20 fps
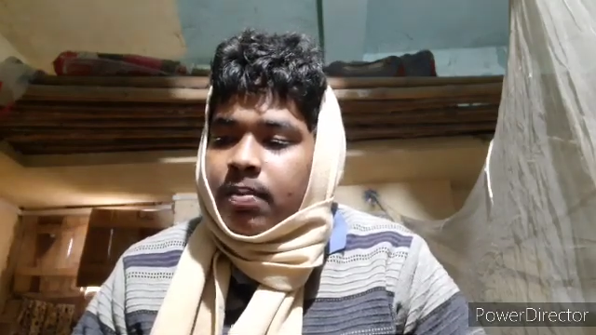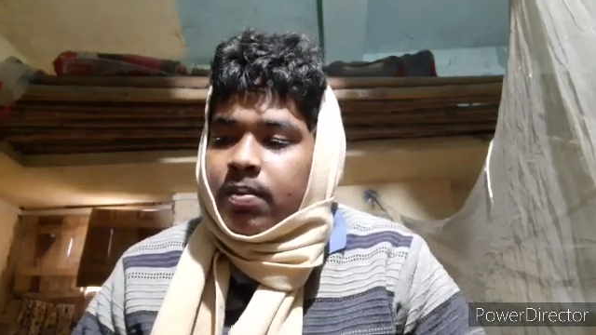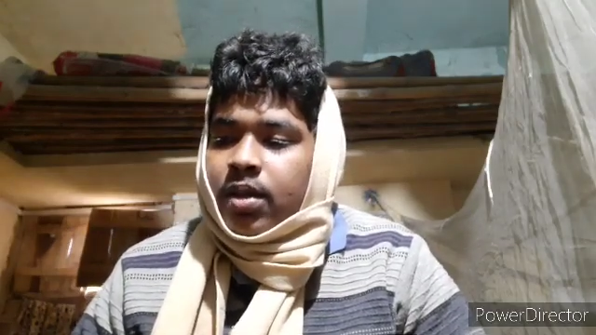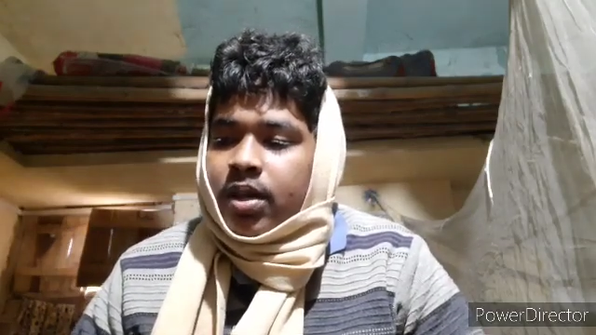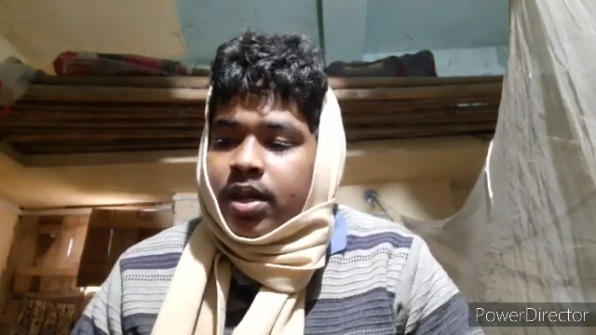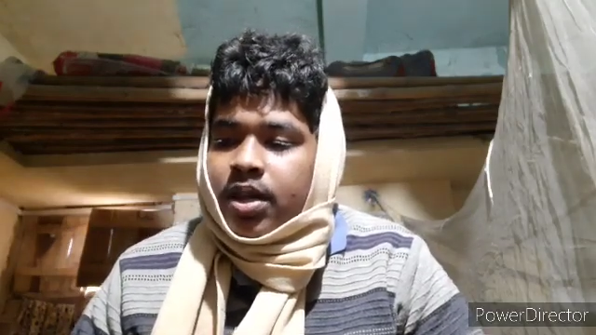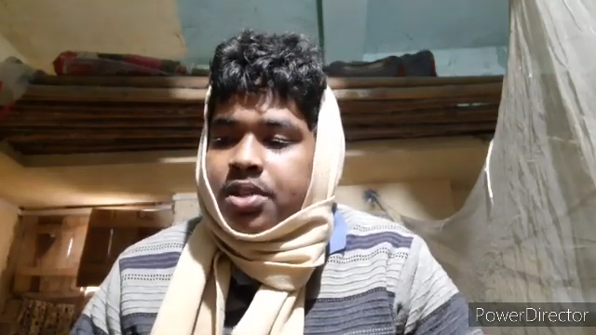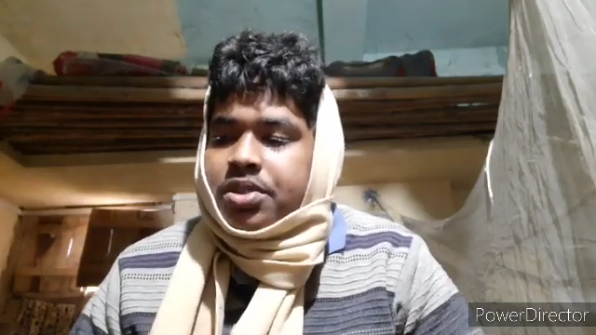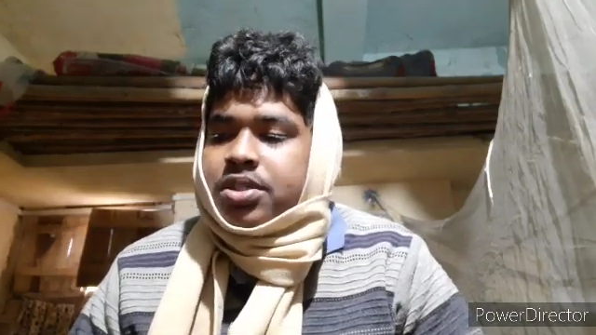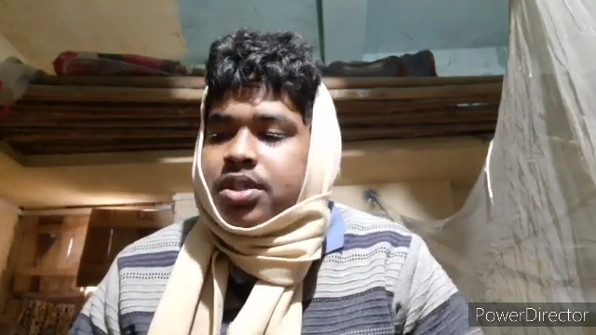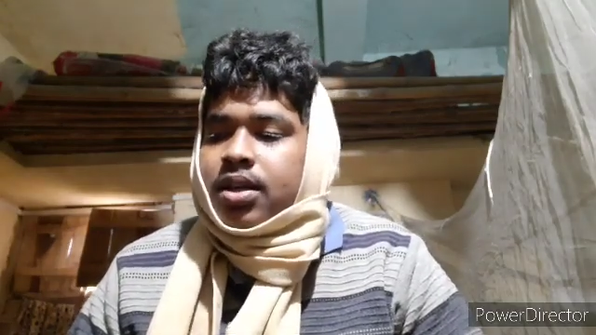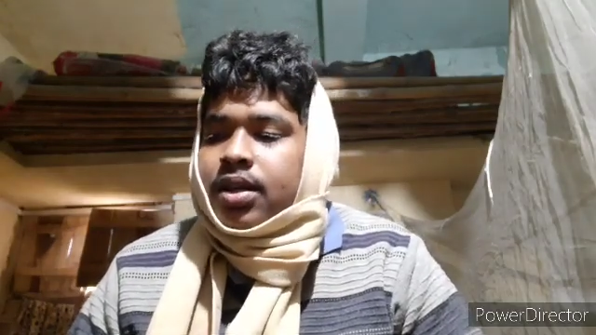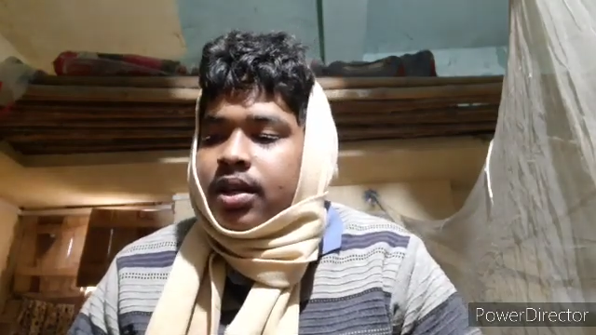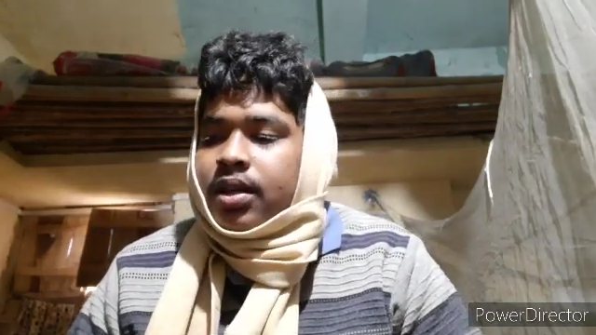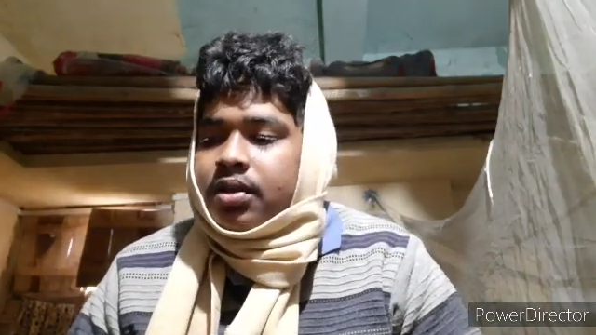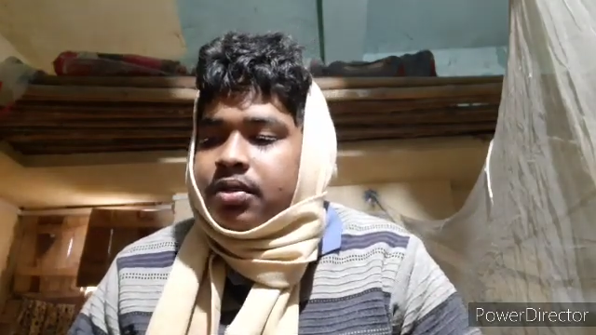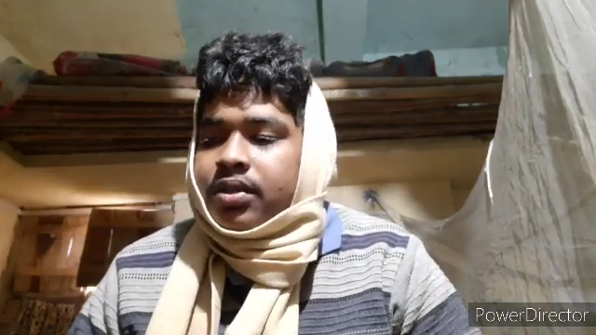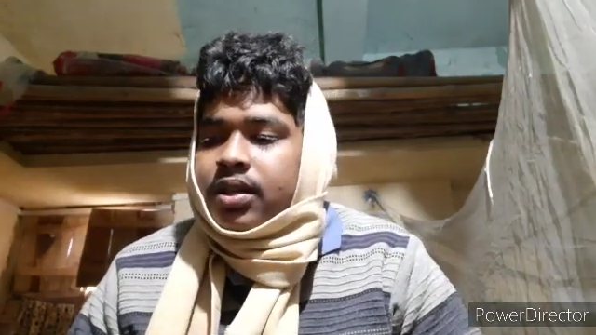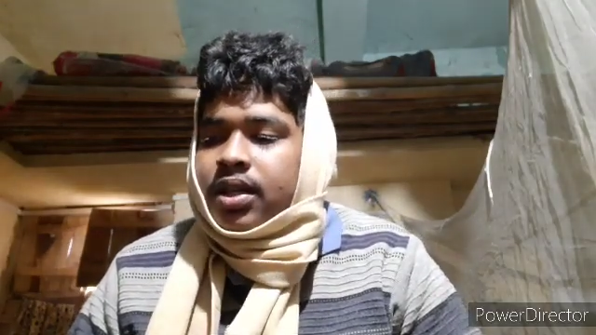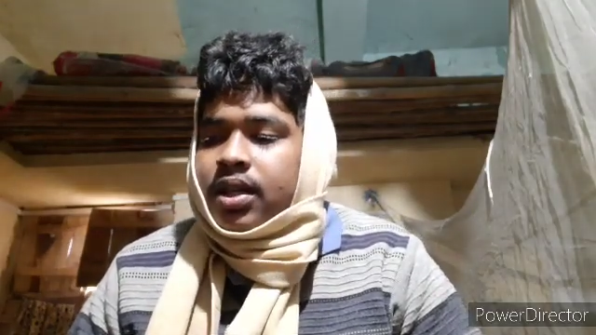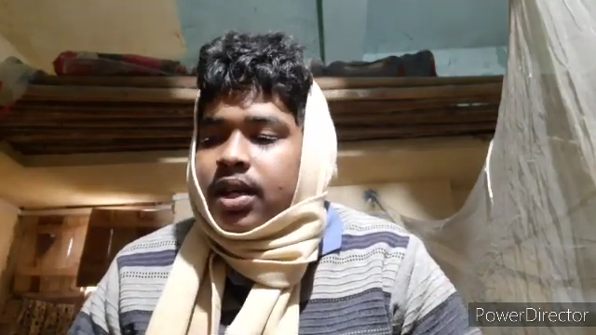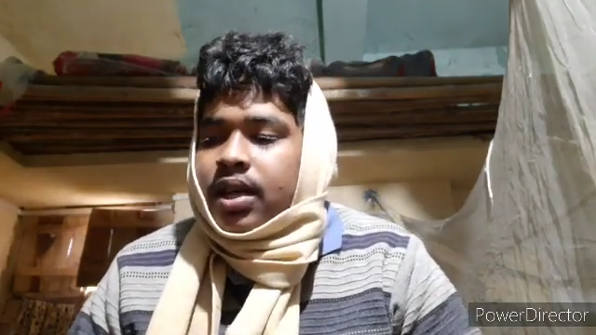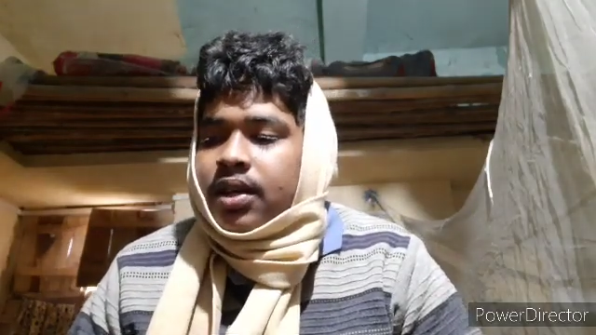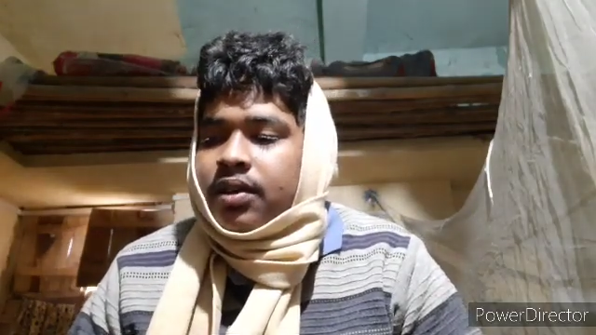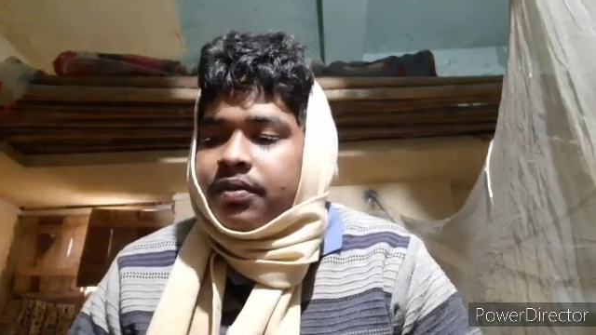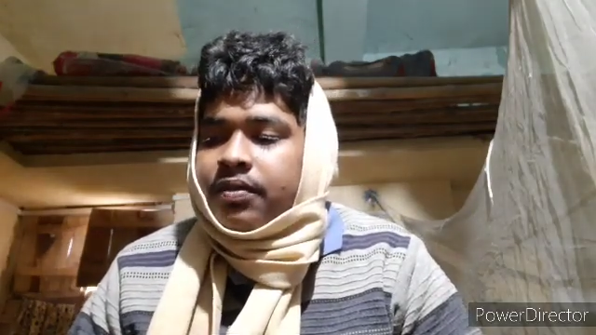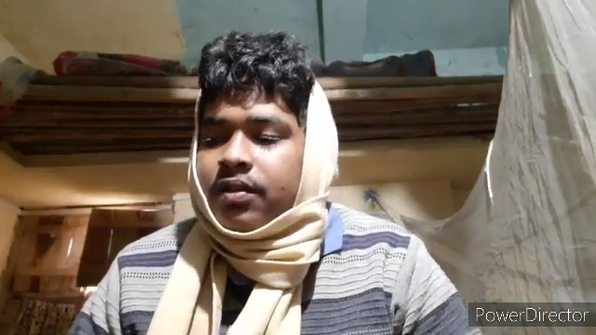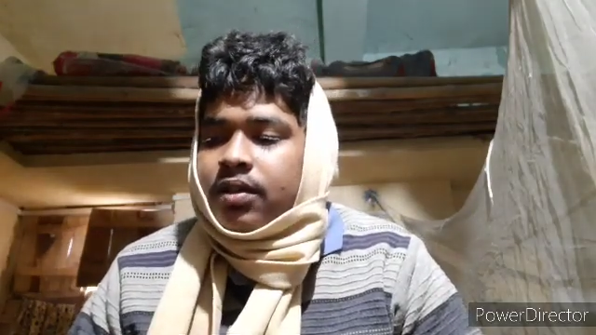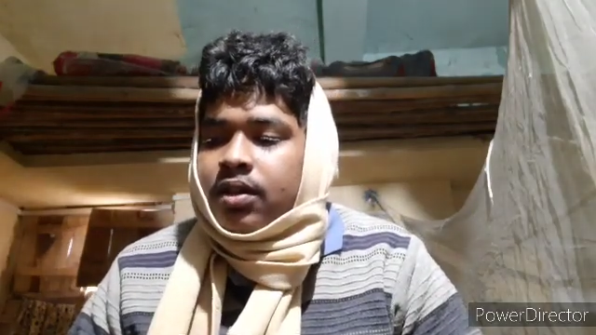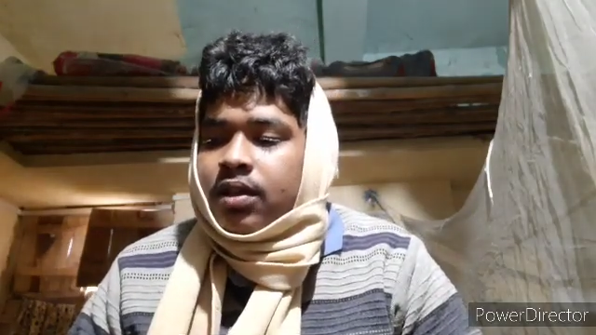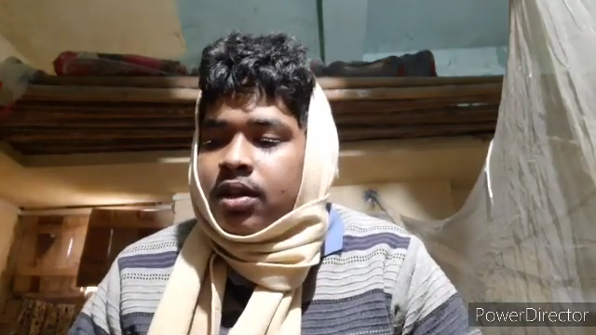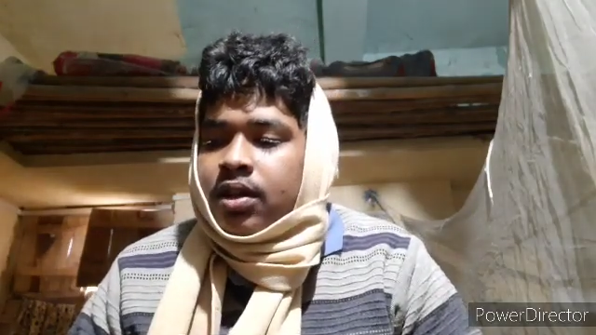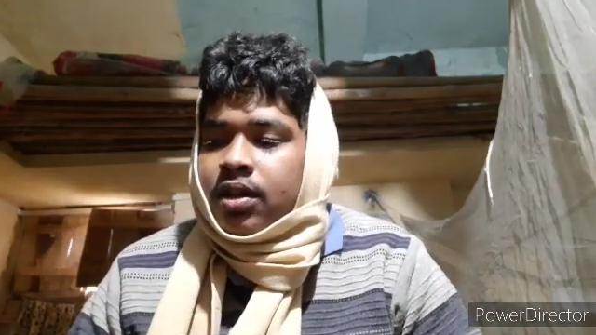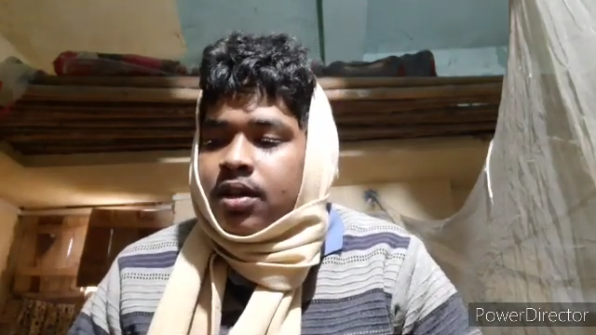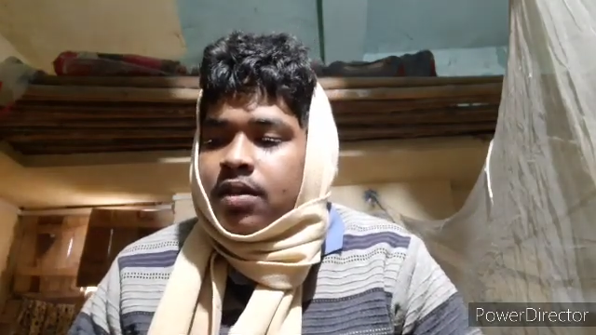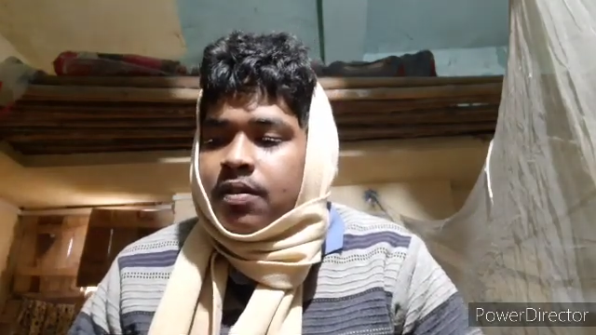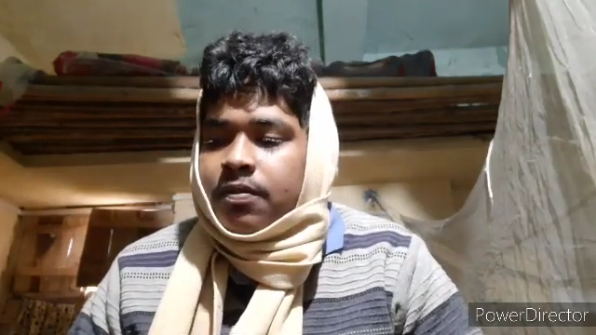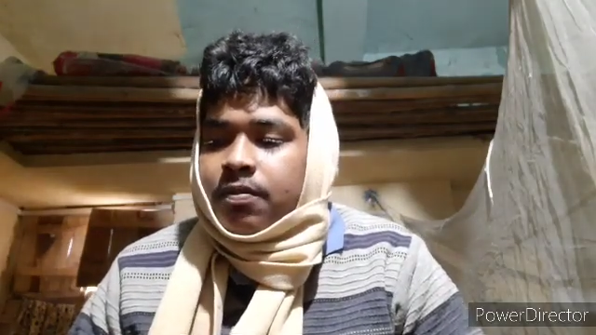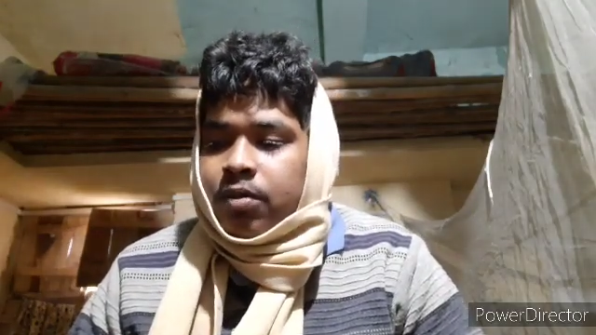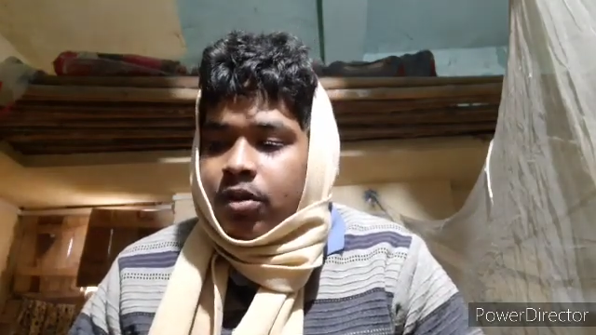application in real life
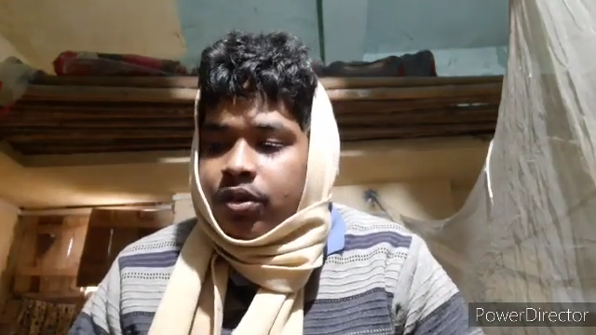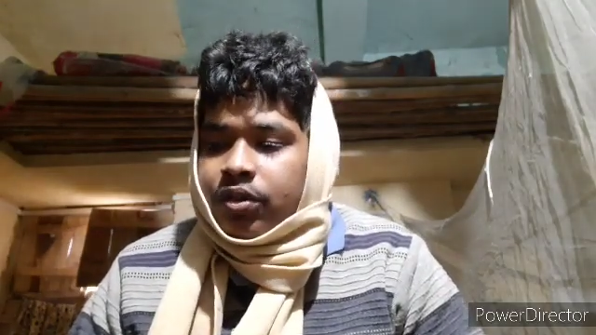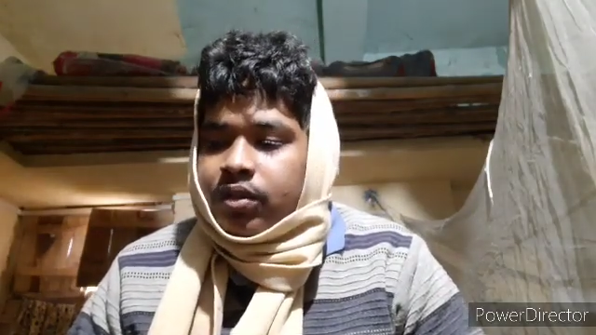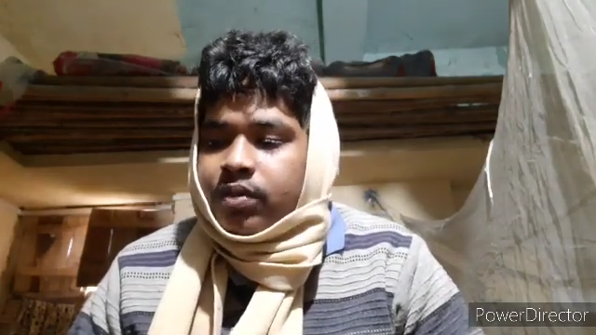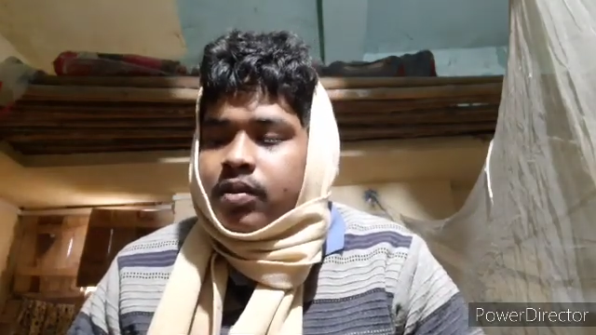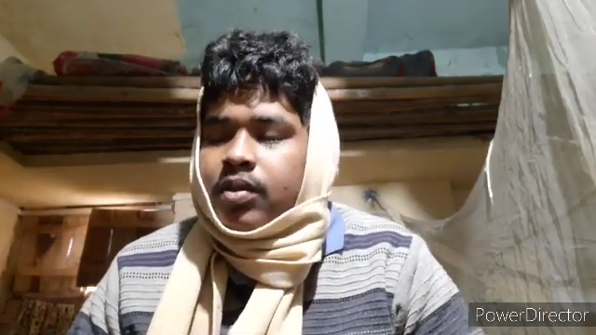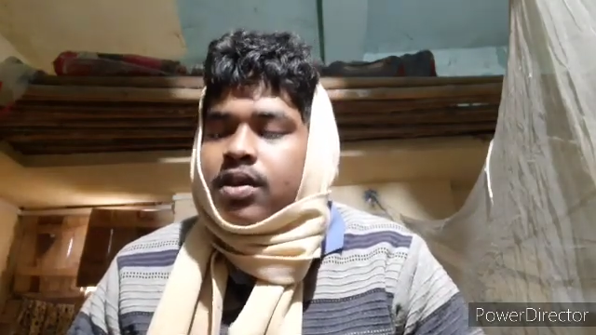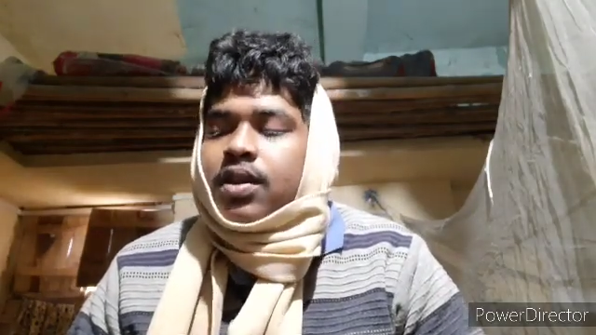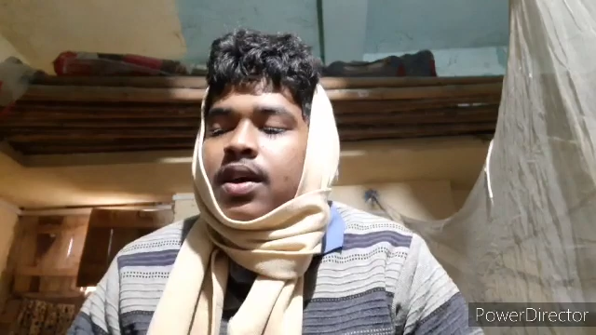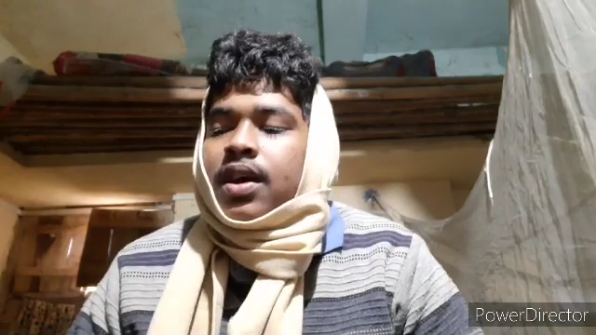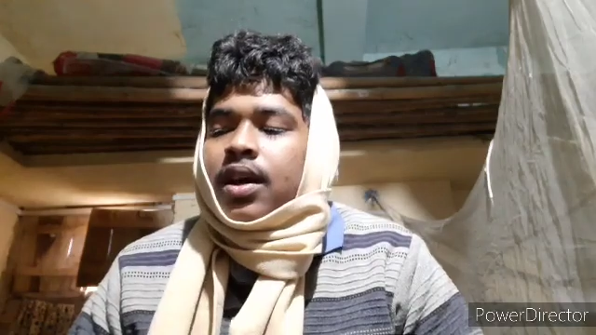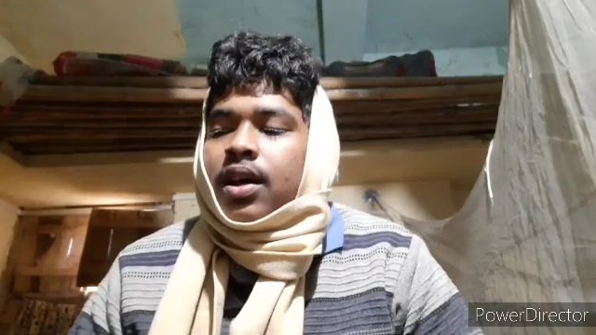if possible,